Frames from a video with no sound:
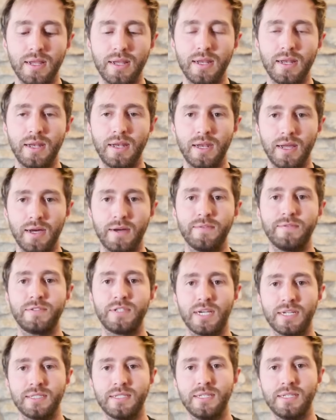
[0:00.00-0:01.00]
love
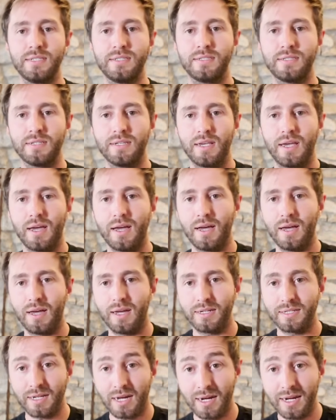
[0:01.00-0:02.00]
Jess's
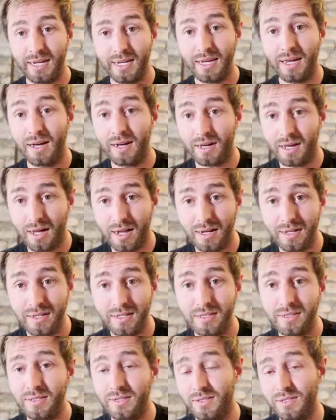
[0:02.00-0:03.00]
dyeing. Her
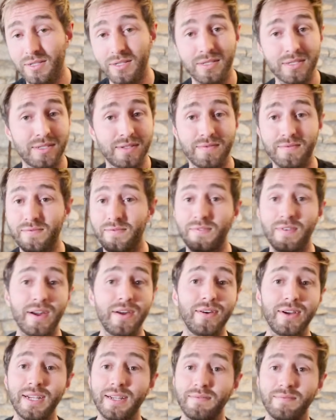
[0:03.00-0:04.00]
colours are just
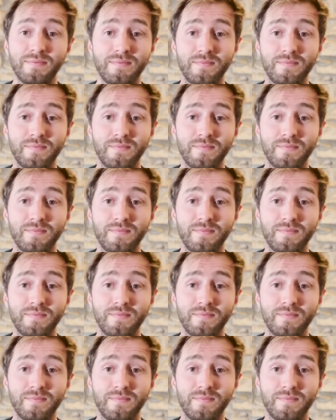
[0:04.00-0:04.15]
very,